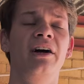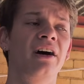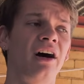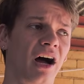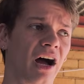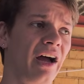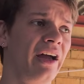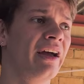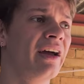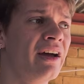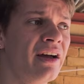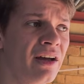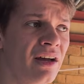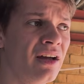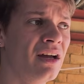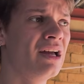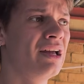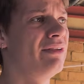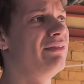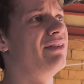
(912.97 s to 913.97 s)
I
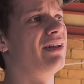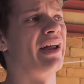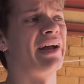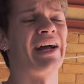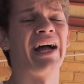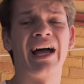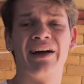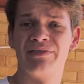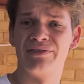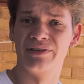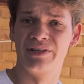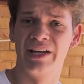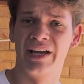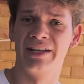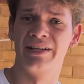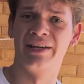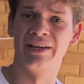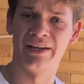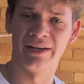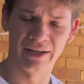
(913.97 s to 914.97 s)
feel like I have to
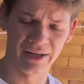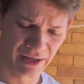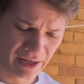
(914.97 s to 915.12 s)
get.